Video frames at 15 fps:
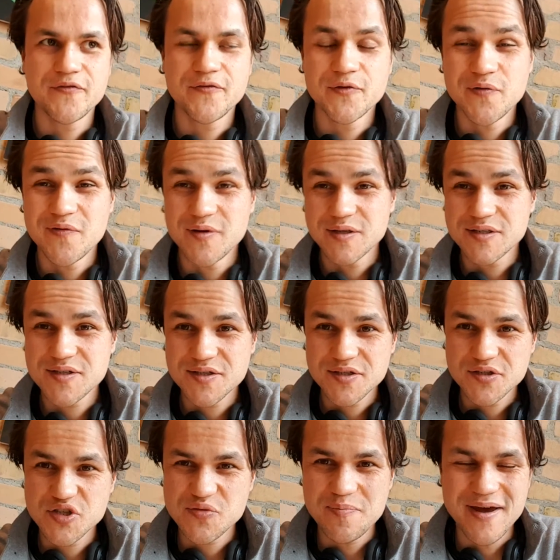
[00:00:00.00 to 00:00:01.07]
Food was
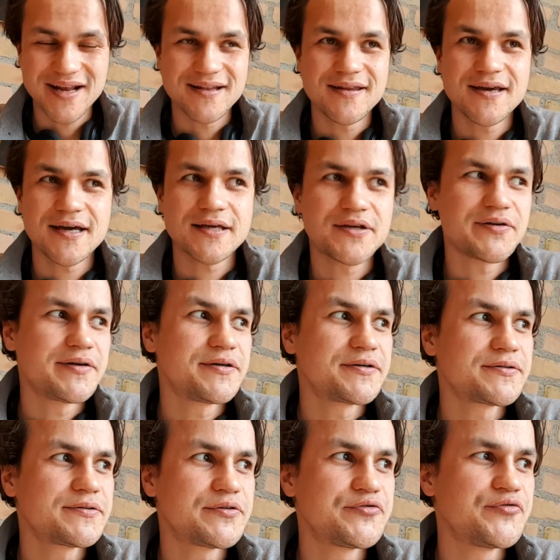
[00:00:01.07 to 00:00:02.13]
spectacular,
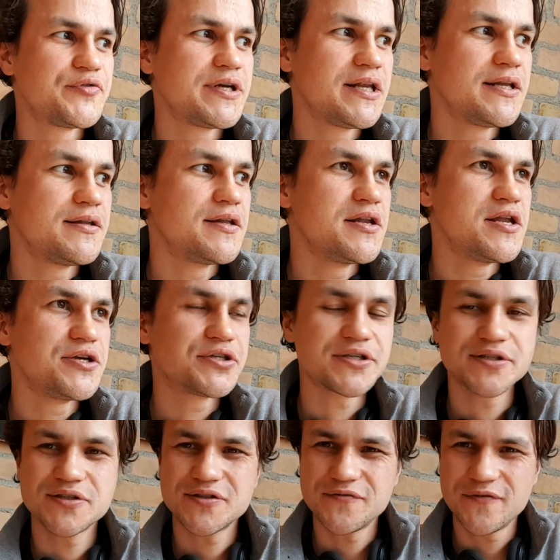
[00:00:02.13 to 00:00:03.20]
really
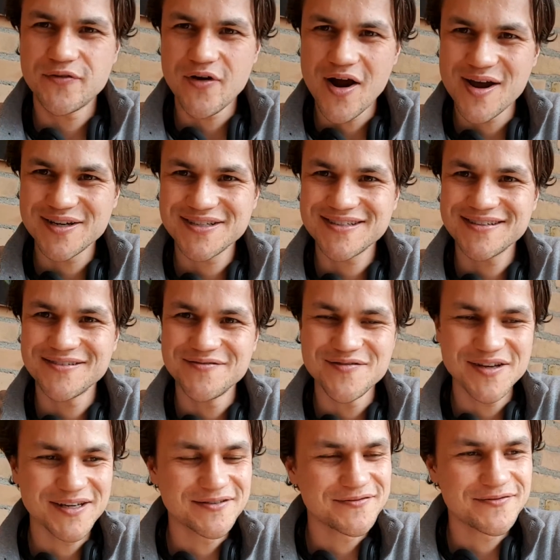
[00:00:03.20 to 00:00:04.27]
delicious, fresh,
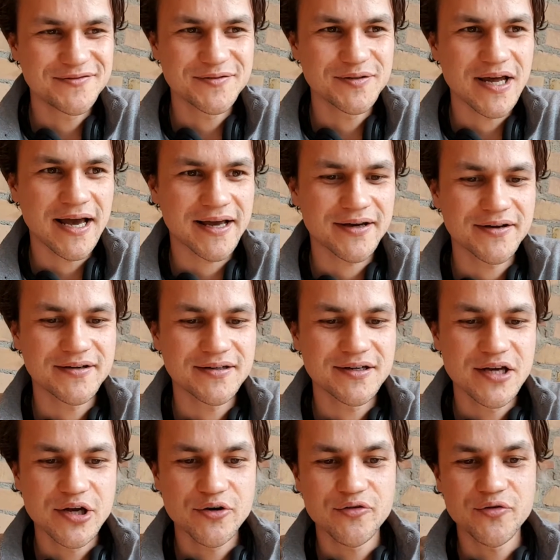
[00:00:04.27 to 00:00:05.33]
vegan food. I can
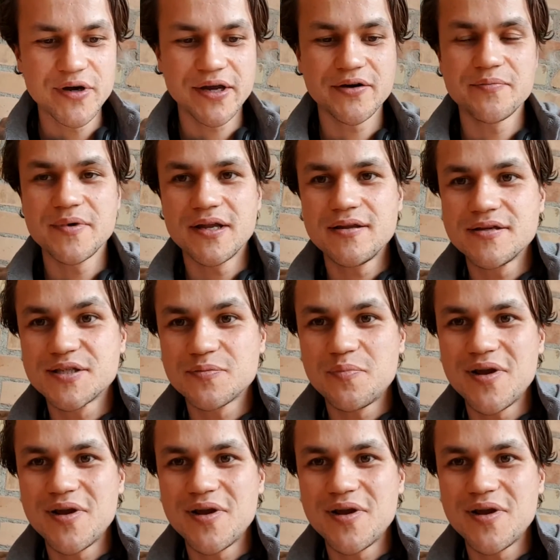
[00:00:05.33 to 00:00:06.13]
recommend this